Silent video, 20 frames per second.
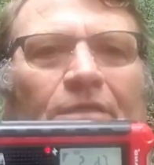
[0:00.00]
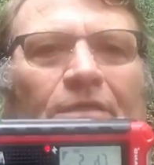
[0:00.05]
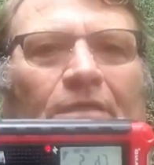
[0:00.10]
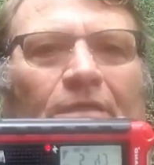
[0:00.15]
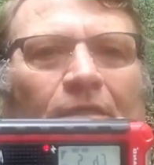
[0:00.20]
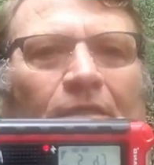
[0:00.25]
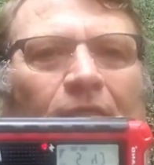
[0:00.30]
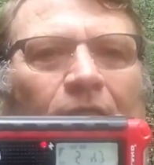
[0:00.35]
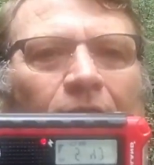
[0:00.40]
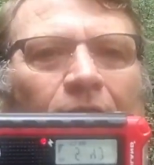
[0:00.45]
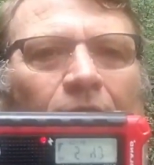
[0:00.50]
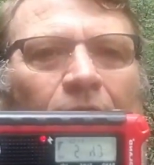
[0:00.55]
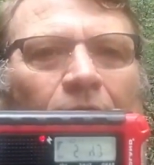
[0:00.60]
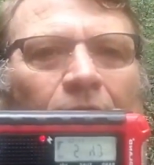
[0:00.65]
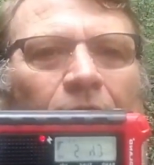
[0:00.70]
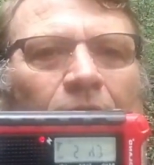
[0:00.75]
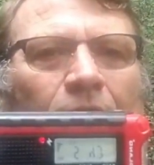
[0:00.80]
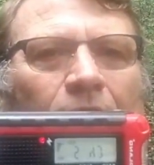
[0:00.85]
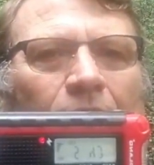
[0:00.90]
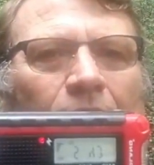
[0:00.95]
the remnants of
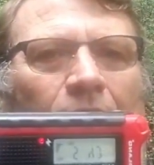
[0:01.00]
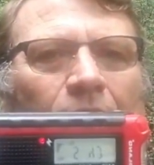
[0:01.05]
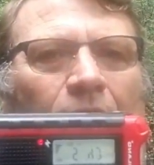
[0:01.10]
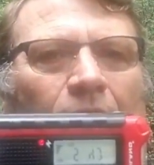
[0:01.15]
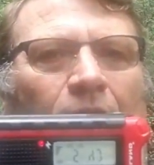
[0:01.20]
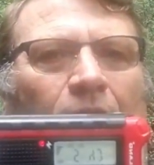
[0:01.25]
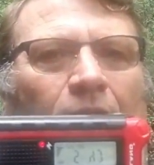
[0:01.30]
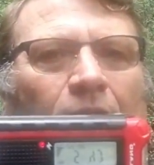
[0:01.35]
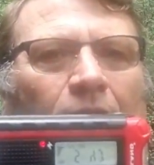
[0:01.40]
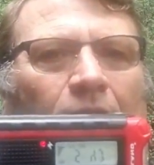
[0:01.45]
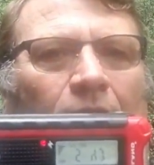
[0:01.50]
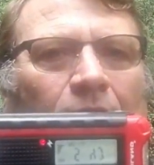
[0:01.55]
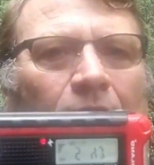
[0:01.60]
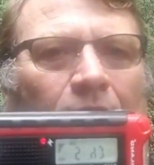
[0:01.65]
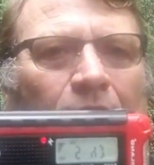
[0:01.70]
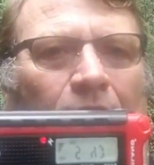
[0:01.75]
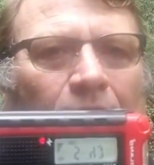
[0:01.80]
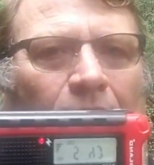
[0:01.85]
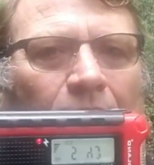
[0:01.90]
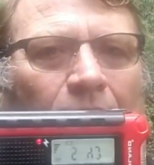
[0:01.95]
Florence may
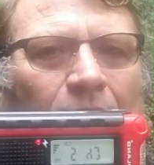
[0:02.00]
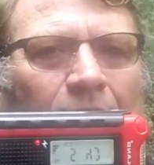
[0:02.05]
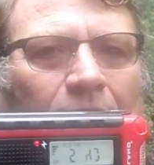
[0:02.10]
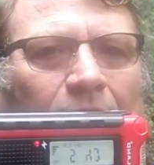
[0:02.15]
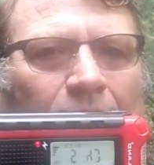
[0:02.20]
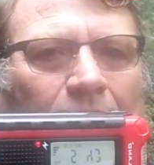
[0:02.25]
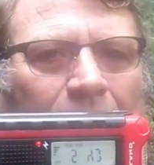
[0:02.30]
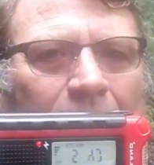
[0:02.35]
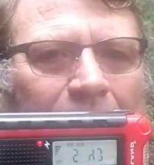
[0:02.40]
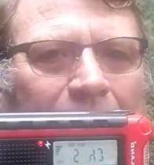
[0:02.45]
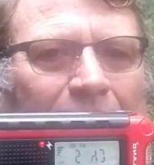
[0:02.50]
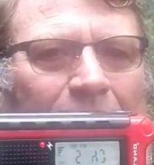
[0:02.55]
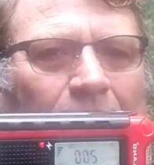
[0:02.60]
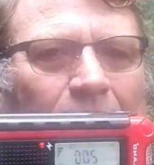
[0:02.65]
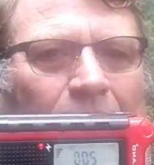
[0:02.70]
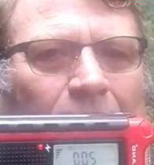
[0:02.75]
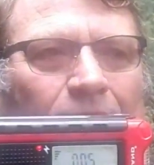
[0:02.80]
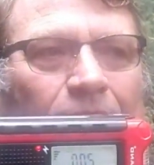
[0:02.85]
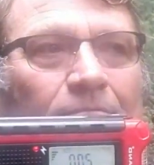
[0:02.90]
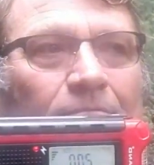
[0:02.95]
pass through the region late
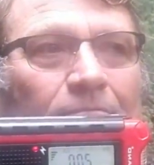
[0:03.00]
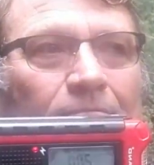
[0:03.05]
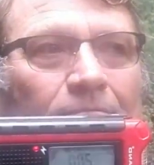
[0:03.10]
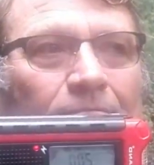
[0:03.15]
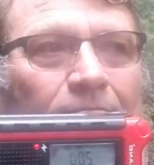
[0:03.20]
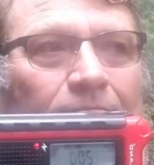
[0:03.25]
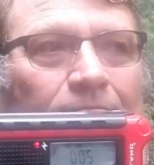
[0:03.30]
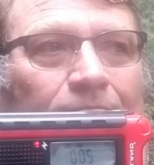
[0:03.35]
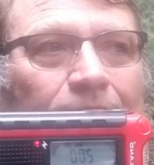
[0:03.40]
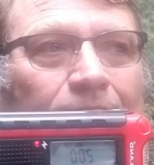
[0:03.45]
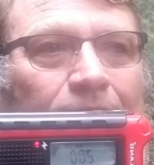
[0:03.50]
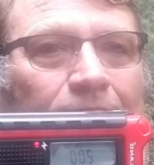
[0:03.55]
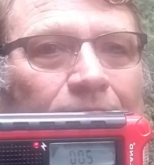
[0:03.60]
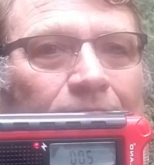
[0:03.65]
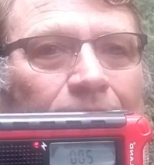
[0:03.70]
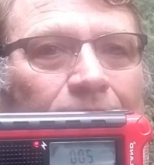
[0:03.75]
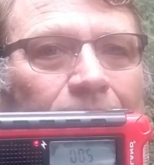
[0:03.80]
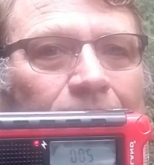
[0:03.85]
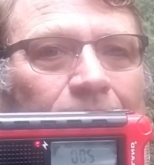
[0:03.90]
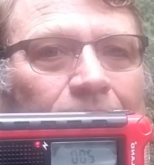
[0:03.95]
next week, along with the
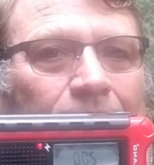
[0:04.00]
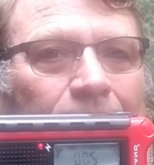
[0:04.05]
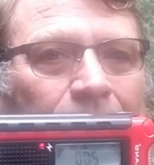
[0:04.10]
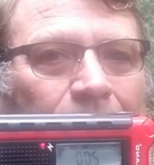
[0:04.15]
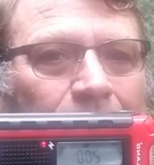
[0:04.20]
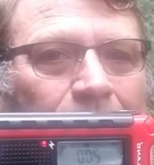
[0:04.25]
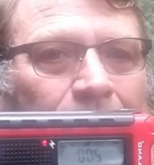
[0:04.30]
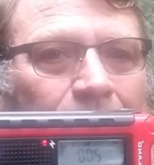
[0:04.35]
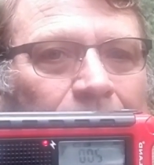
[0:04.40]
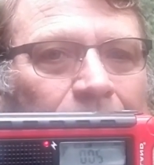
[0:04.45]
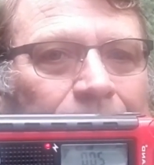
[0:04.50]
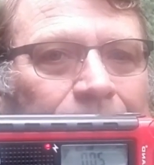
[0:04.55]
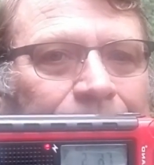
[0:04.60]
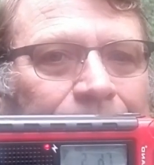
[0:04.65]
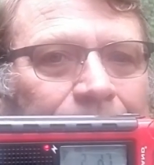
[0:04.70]
passage of a cold